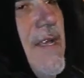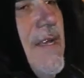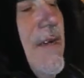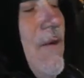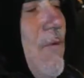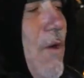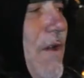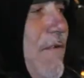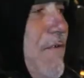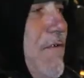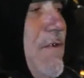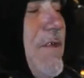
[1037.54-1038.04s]

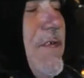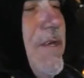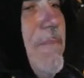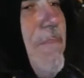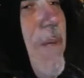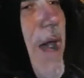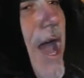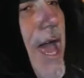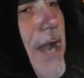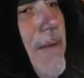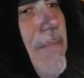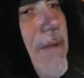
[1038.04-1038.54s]
With the
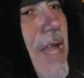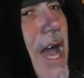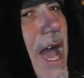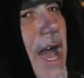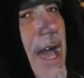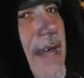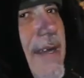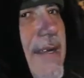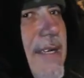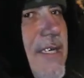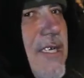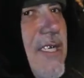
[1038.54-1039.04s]
bottom
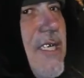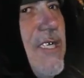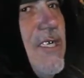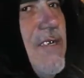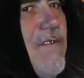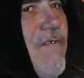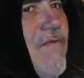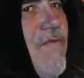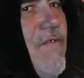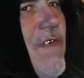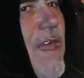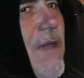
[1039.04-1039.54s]
line is
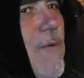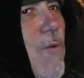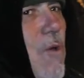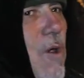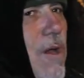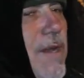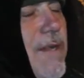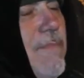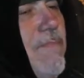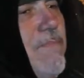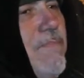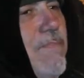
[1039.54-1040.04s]
if they
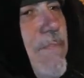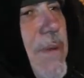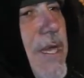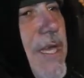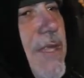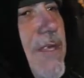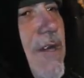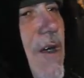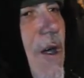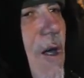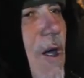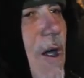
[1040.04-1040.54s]
want to be
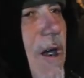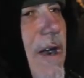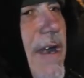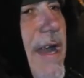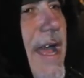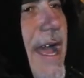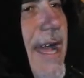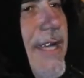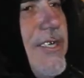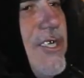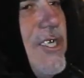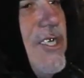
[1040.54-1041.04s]
the hard
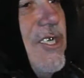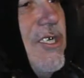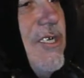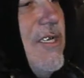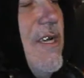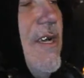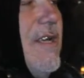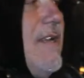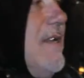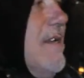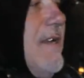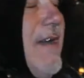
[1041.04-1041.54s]
asses,
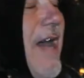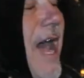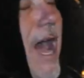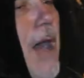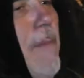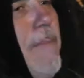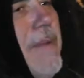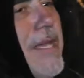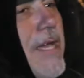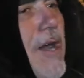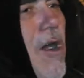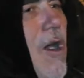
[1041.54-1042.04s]

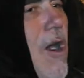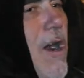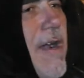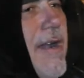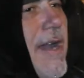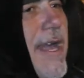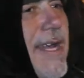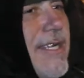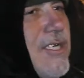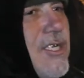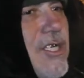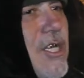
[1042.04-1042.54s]
I'll be a hard
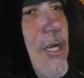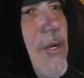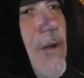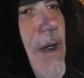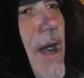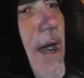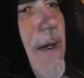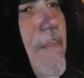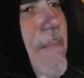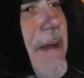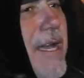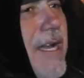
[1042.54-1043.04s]
ass too.
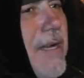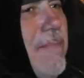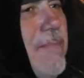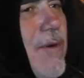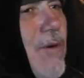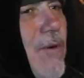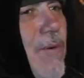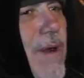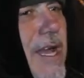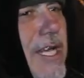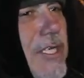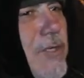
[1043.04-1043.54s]
I'll make them
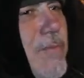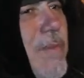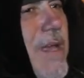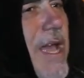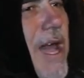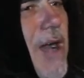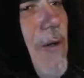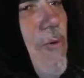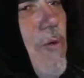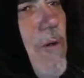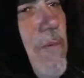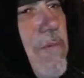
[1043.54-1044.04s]
arrest me.
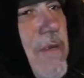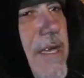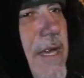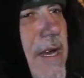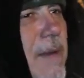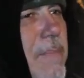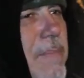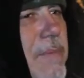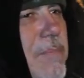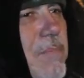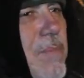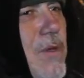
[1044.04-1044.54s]
I won't get
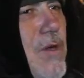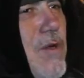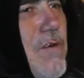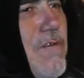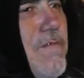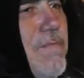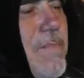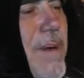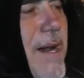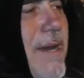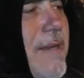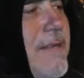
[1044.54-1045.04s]
up and move.
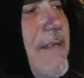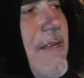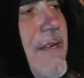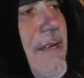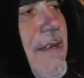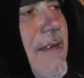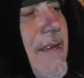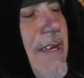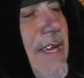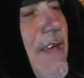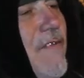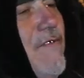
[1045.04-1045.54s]
But
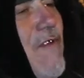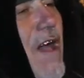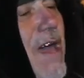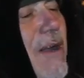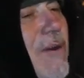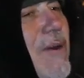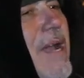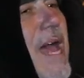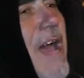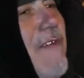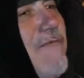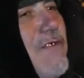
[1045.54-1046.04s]
if I
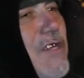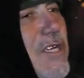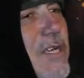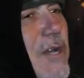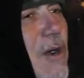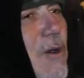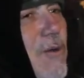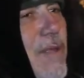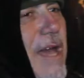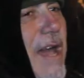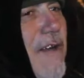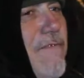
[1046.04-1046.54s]
don't have to
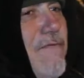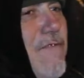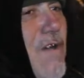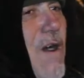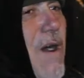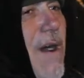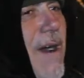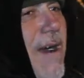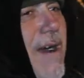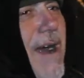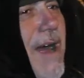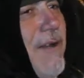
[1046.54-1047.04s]
go that
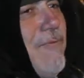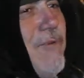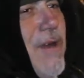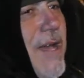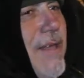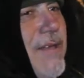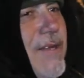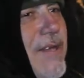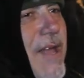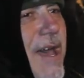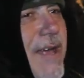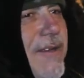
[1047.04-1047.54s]
far, I'd
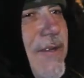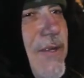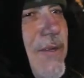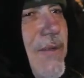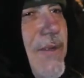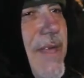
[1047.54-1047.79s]
rather not do